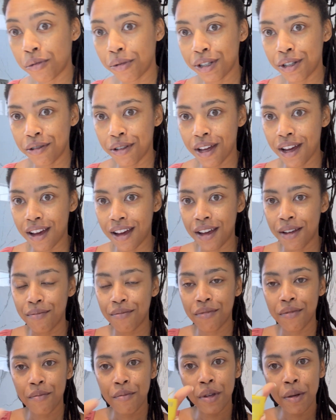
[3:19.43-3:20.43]
we do that,
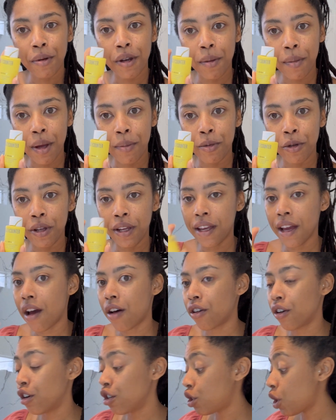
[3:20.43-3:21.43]
I'm gonna put on my Beauty
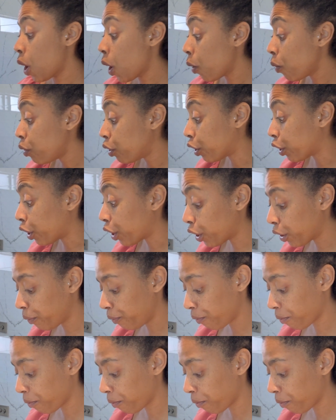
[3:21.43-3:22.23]
Counter toner.